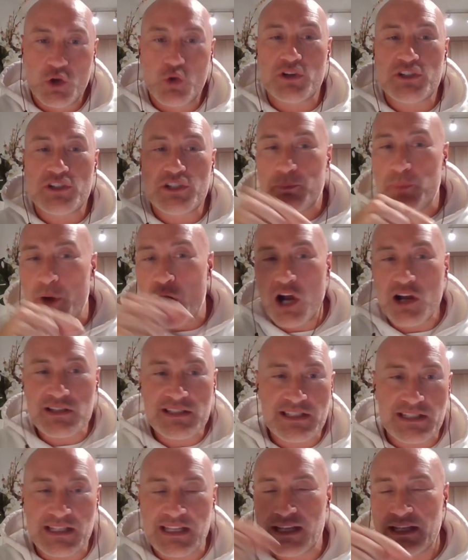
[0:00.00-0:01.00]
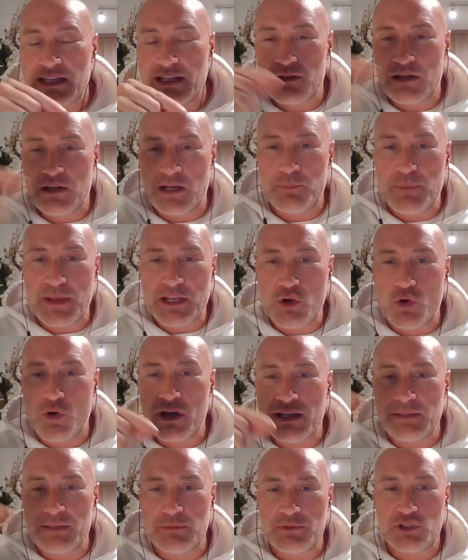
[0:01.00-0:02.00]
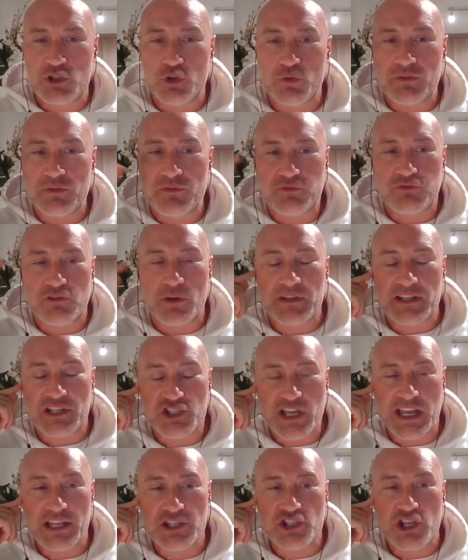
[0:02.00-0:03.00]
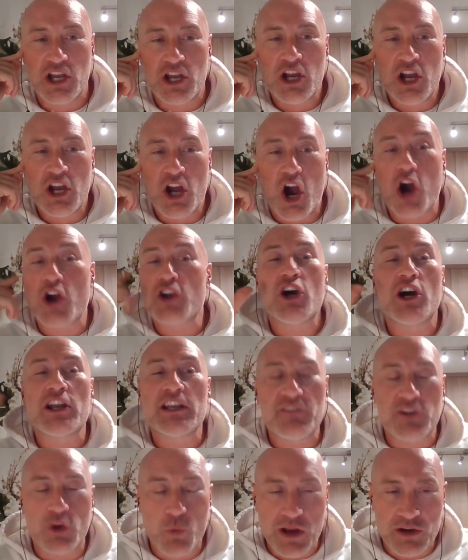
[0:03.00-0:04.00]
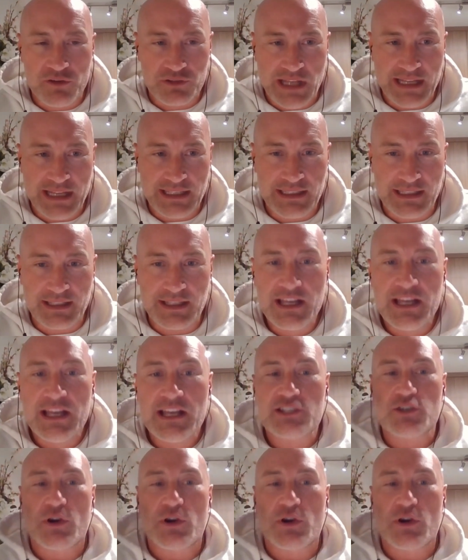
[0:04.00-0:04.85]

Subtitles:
who are depositing Bitcoin to and from the exchange are not even aware of Lightning.